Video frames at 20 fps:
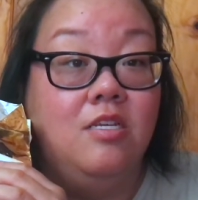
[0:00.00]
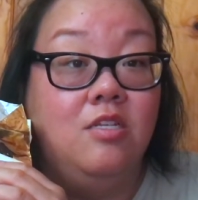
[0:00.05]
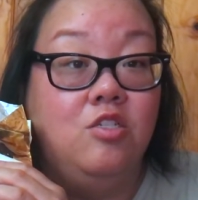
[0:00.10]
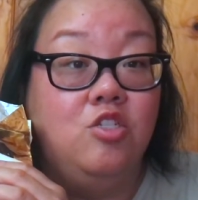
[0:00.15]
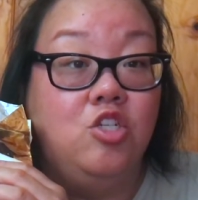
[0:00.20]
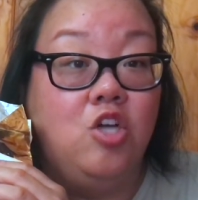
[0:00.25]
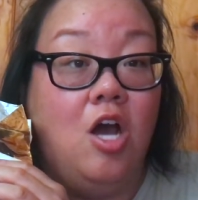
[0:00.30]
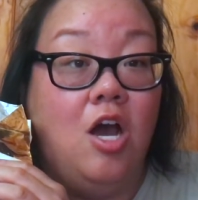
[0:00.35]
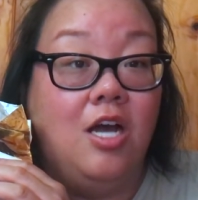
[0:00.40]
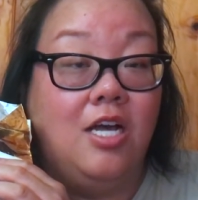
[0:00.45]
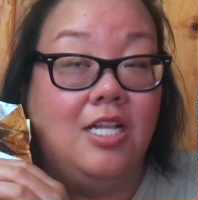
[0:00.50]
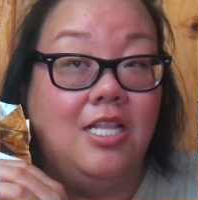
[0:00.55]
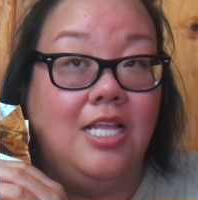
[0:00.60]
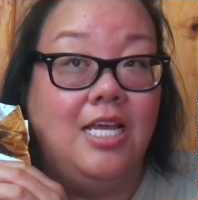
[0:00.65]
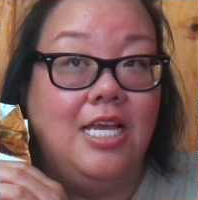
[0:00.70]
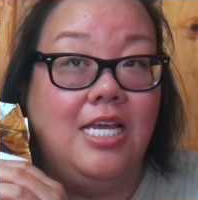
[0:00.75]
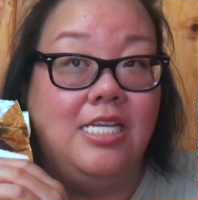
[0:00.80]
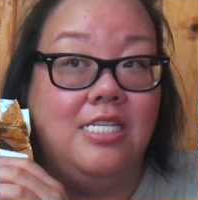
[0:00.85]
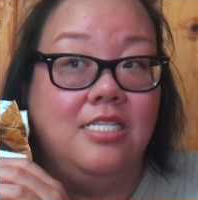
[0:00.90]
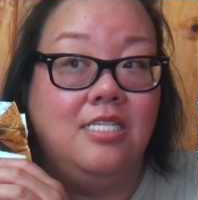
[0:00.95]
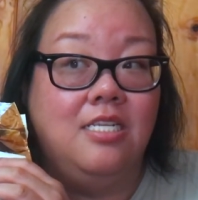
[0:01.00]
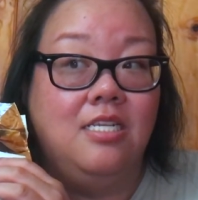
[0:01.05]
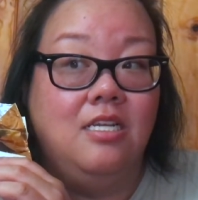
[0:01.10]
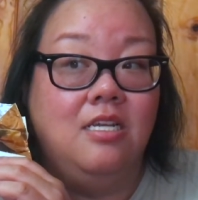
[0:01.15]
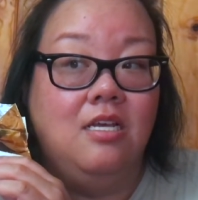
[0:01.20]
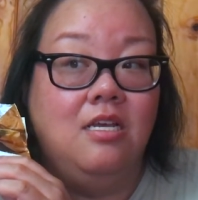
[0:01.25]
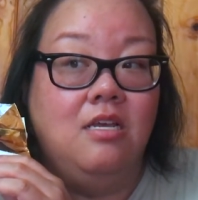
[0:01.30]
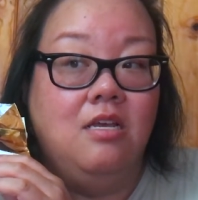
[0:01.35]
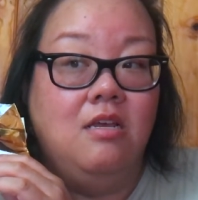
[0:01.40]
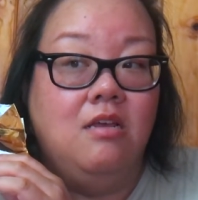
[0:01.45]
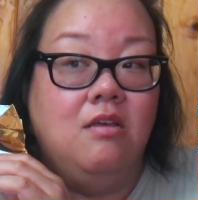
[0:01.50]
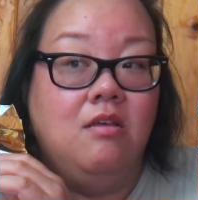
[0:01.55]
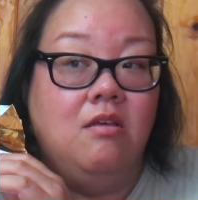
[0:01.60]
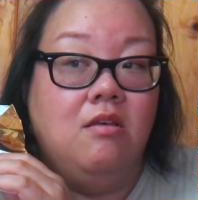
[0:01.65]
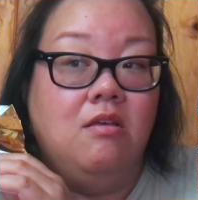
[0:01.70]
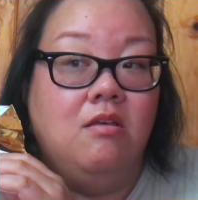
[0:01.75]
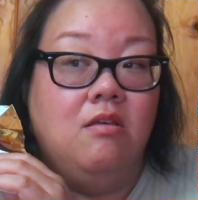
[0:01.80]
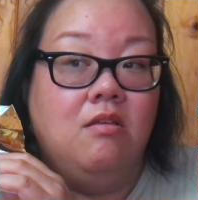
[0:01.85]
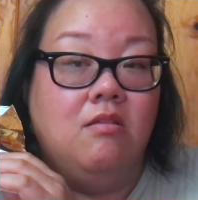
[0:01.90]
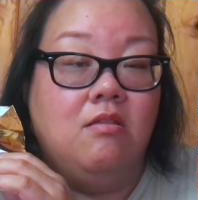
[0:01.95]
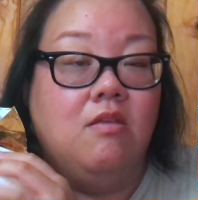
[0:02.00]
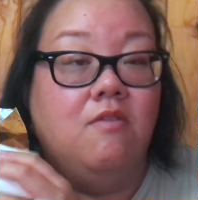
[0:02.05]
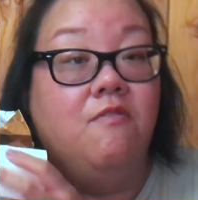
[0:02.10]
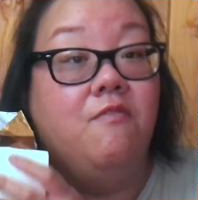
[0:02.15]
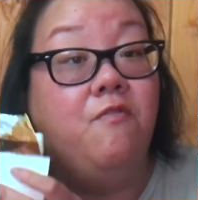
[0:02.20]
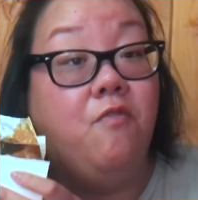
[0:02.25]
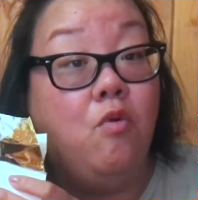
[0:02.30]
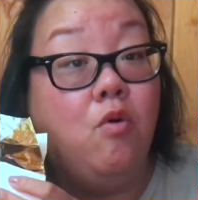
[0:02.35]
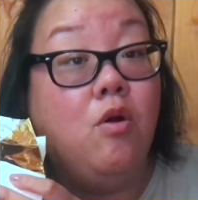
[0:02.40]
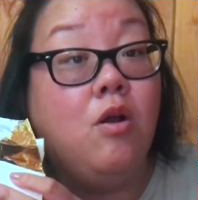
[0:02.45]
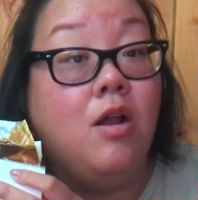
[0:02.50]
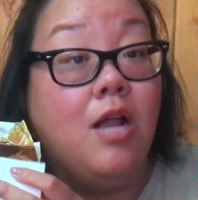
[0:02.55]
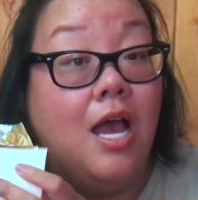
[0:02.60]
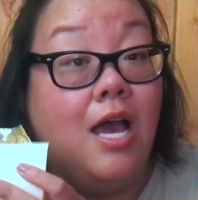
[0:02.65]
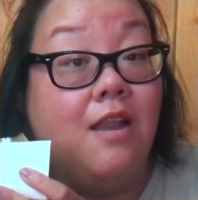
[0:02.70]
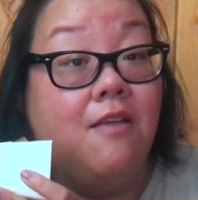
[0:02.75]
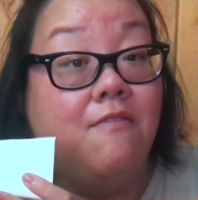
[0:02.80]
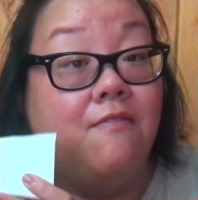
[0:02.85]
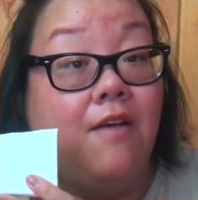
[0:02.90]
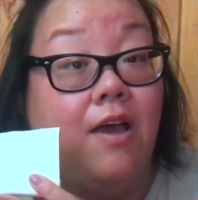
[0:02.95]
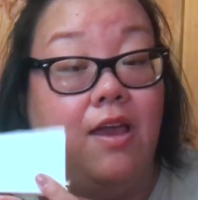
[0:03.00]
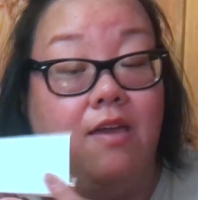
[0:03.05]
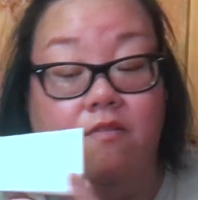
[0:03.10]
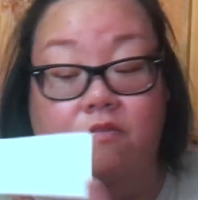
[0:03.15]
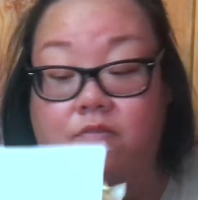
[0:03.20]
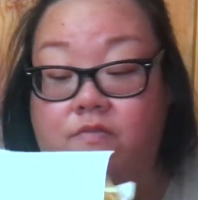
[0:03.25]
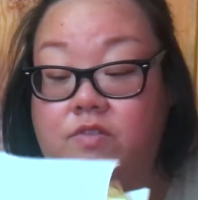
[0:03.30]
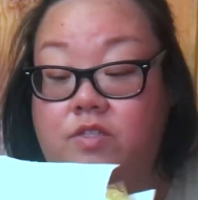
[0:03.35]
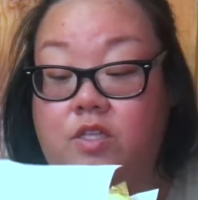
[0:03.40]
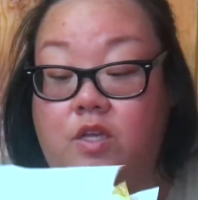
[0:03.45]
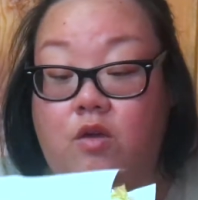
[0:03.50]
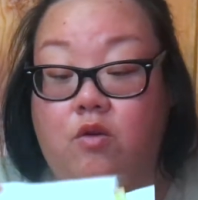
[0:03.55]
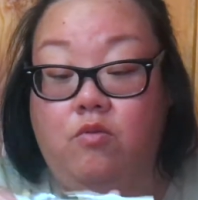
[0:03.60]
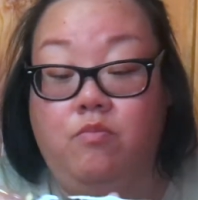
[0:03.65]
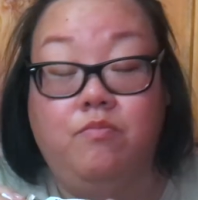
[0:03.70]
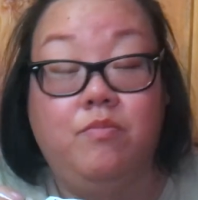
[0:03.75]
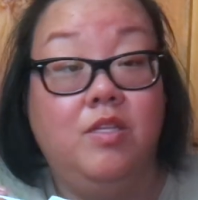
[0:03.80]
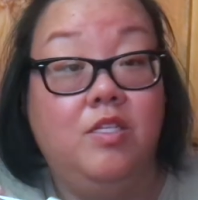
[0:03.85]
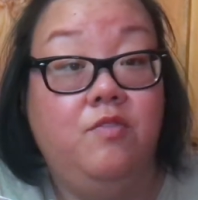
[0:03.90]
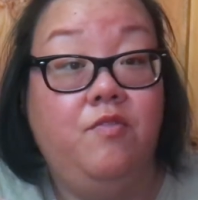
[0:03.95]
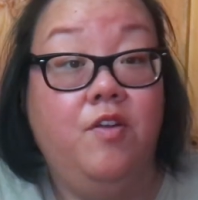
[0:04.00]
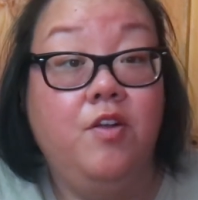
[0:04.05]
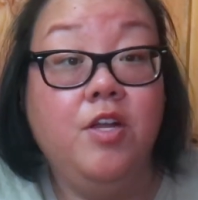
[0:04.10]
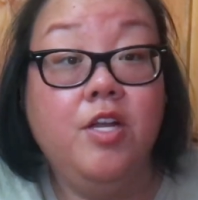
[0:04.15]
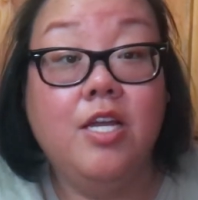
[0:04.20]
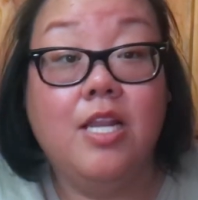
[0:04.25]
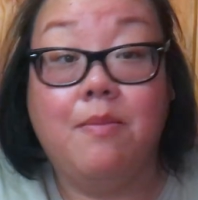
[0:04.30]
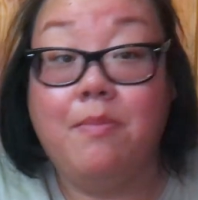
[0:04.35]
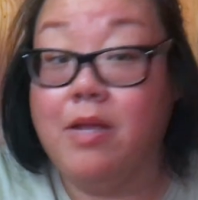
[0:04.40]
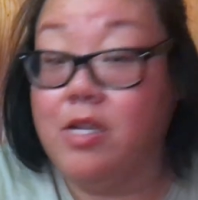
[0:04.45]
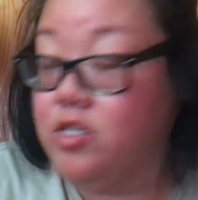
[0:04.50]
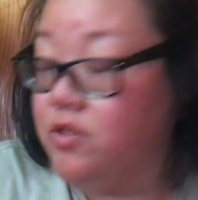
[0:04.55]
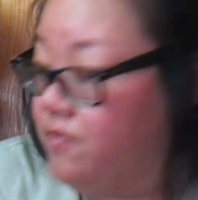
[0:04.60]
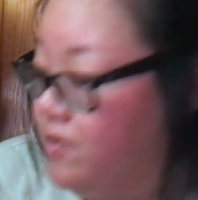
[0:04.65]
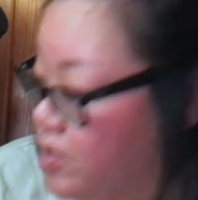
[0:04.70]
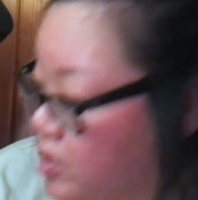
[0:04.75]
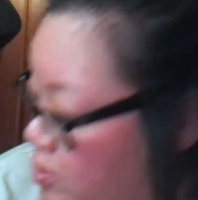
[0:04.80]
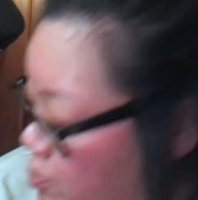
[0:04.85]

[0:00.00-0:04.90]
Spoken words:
chocolate a 4 out of 5. So it's very good. I'm actually very